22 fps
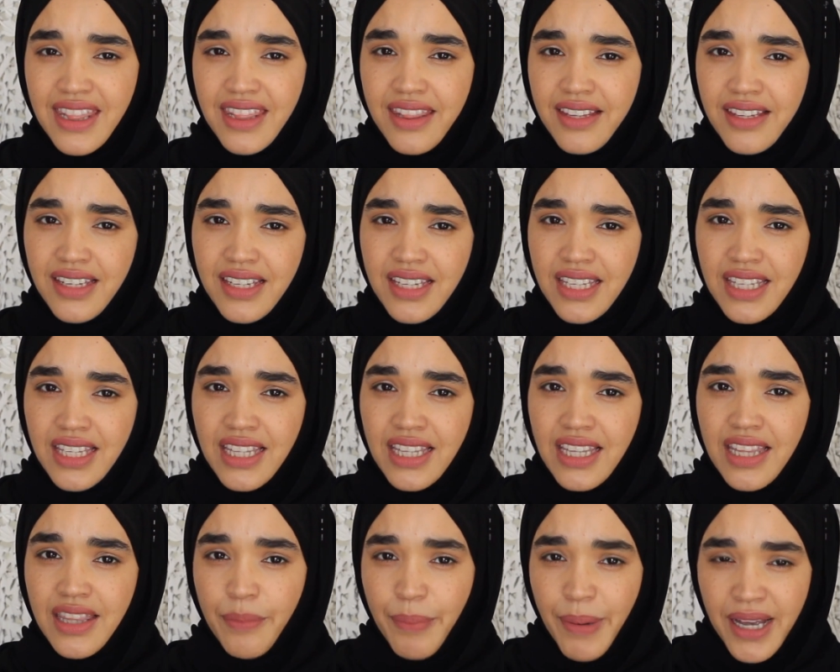
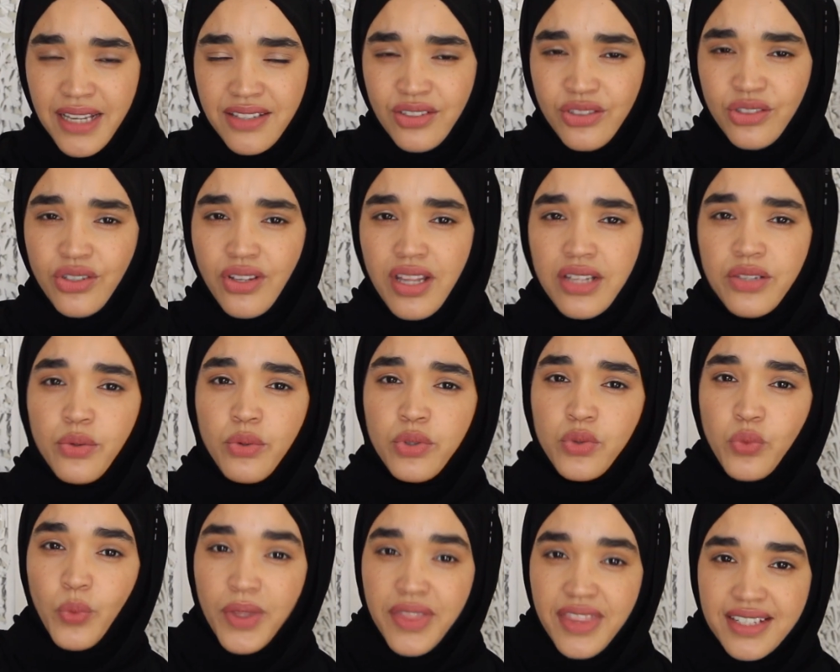the passenger that
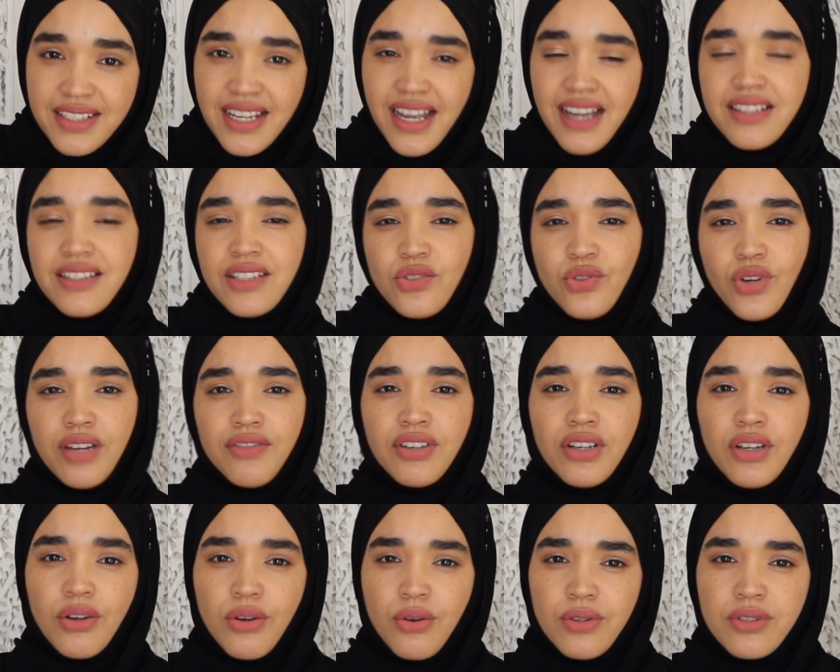was with the taxi
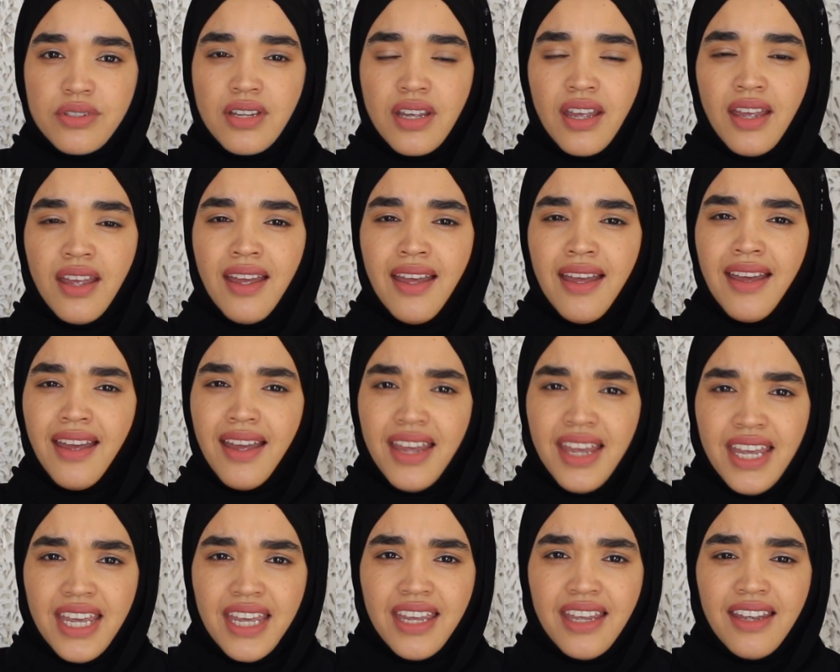driver goes,
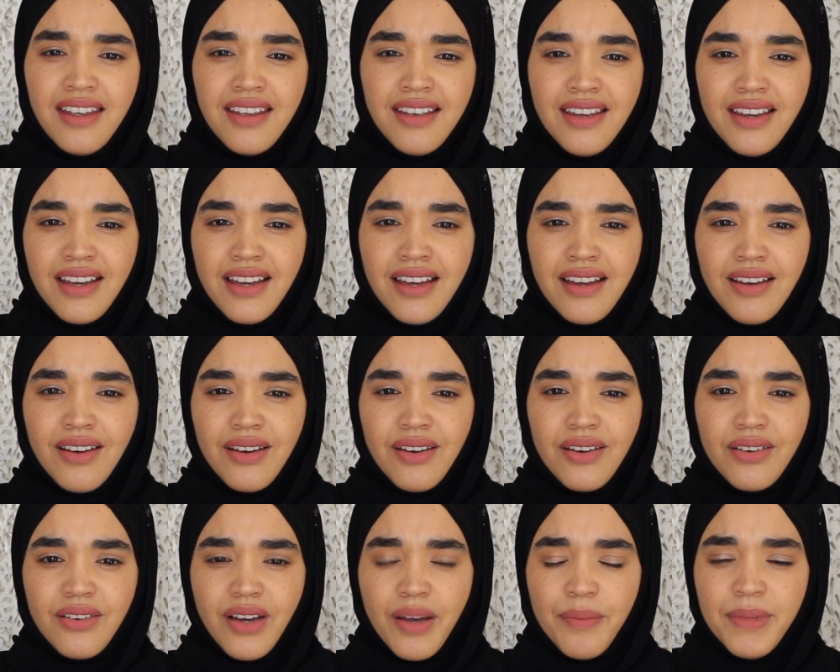hey,
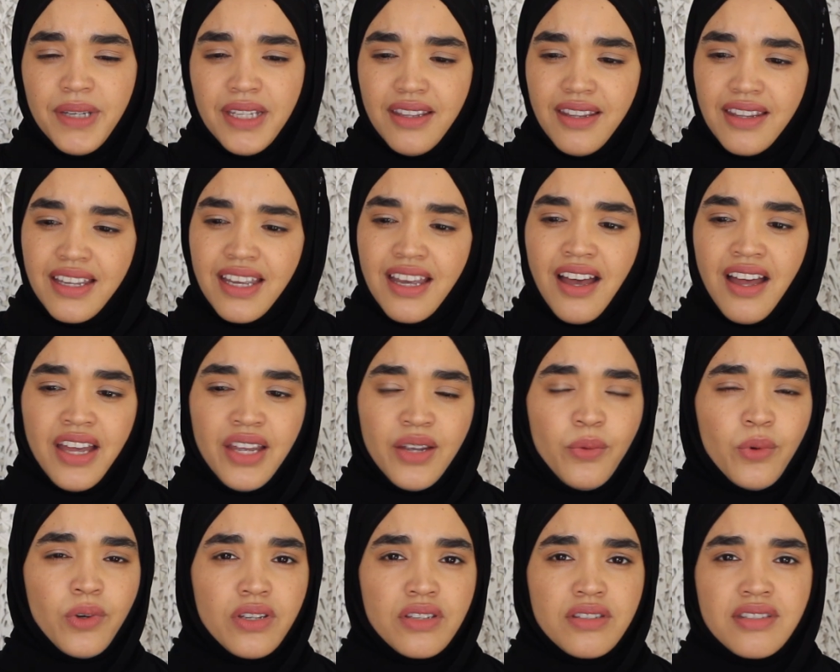I mean, the
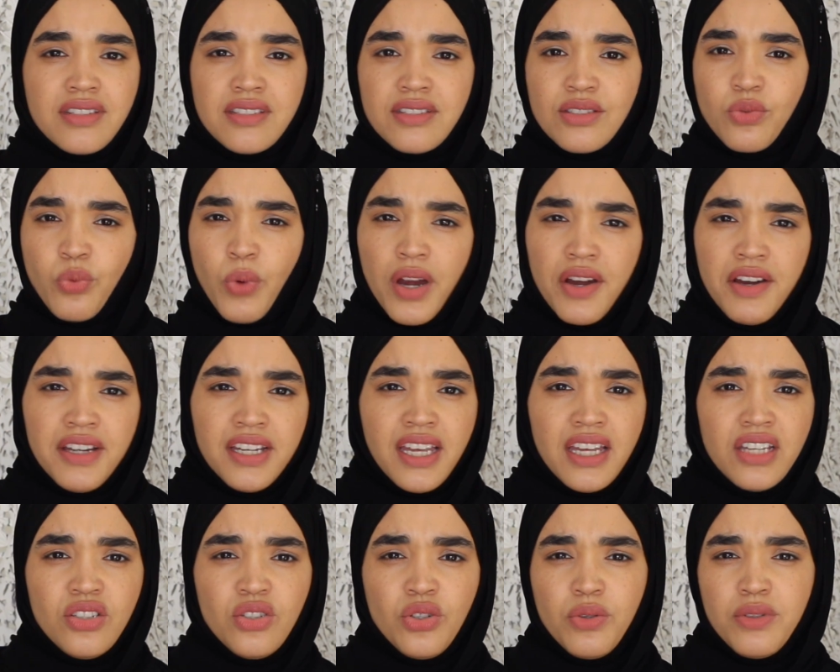guy was
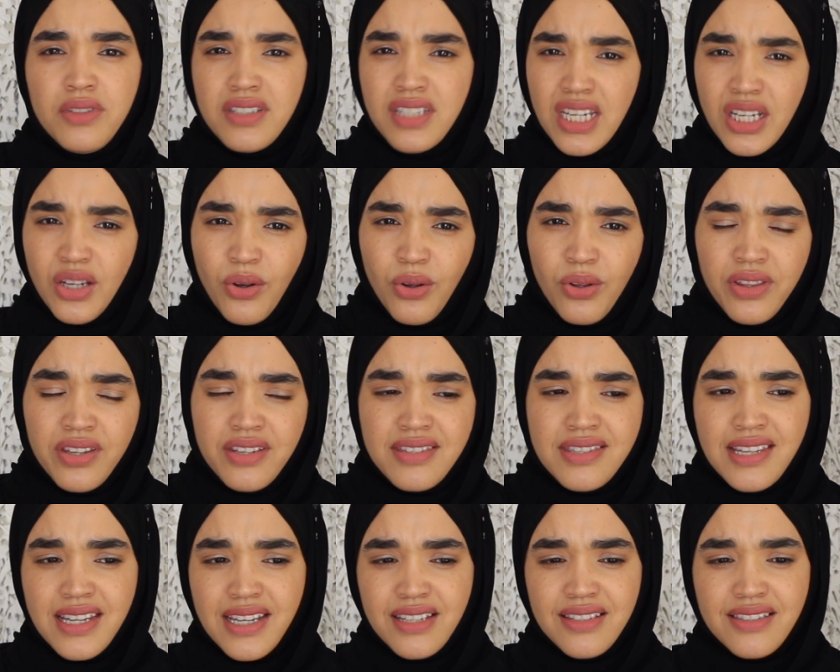swearing at you and saying all
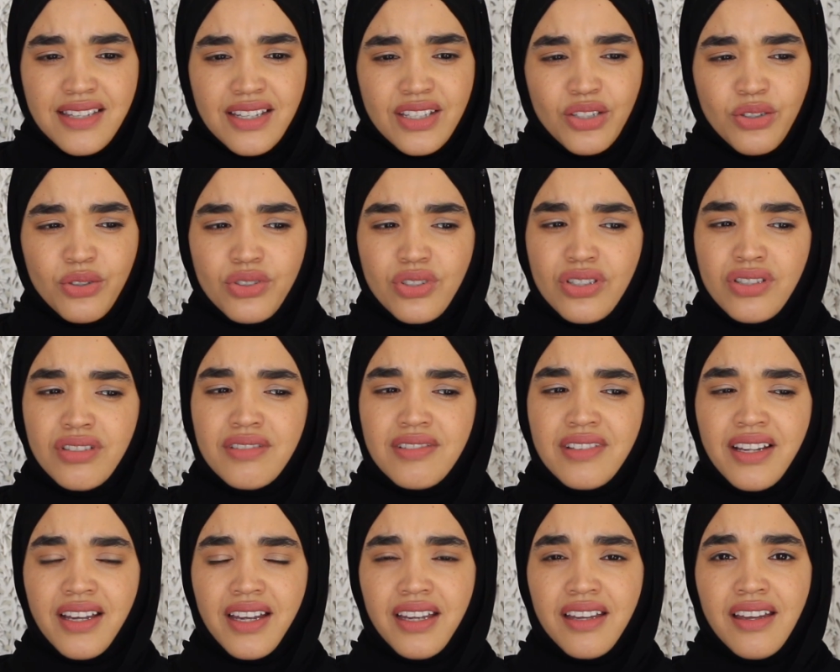these things and you're
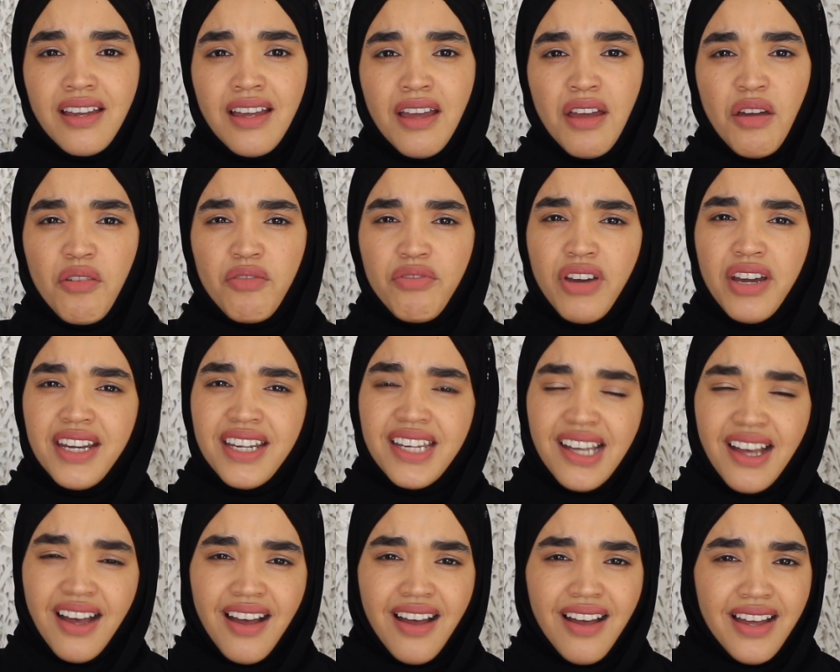just like very
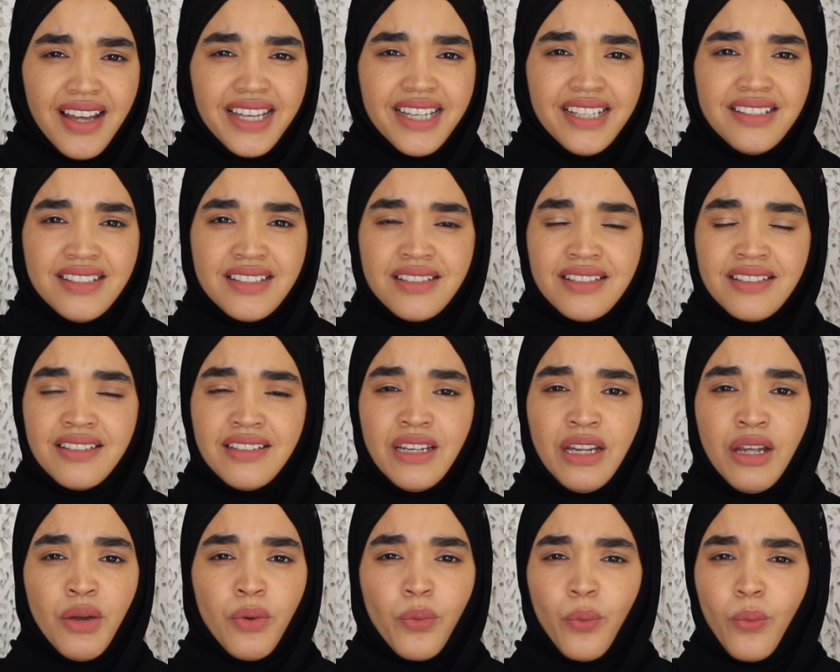kind,
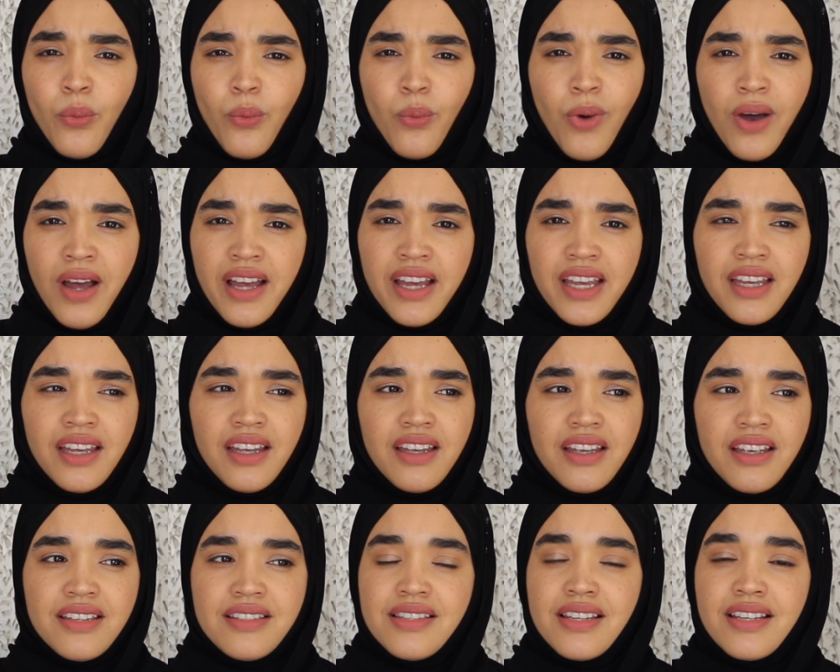and why?
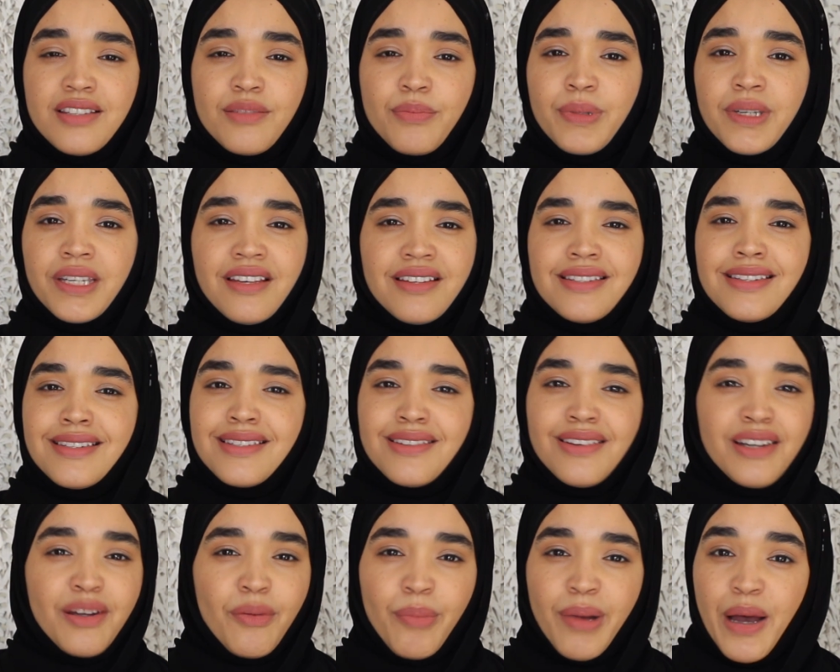He says, because
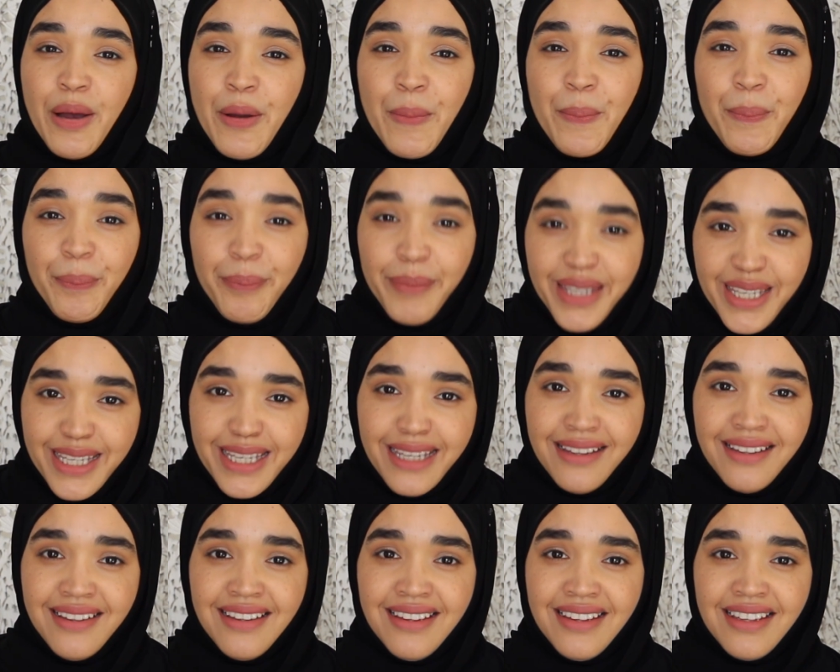it's not about
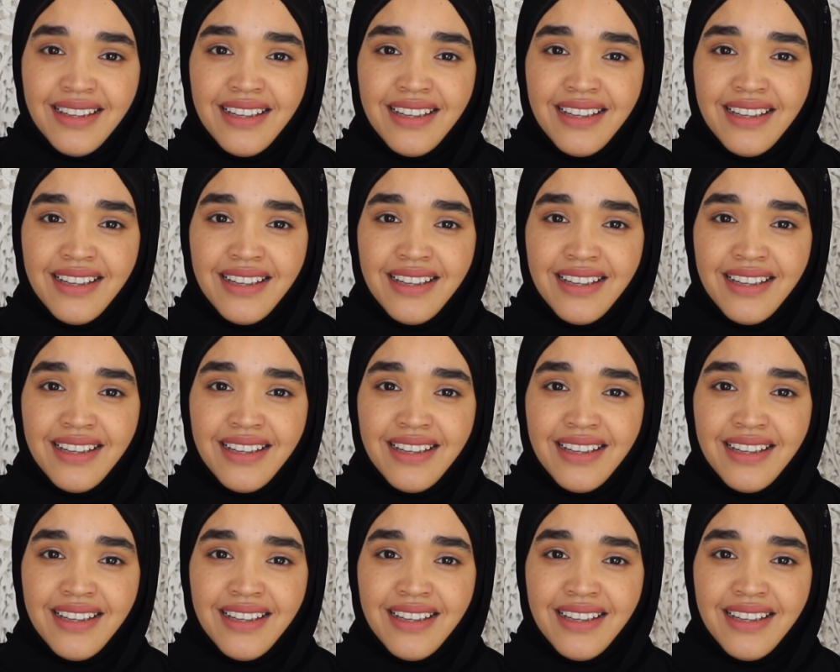me.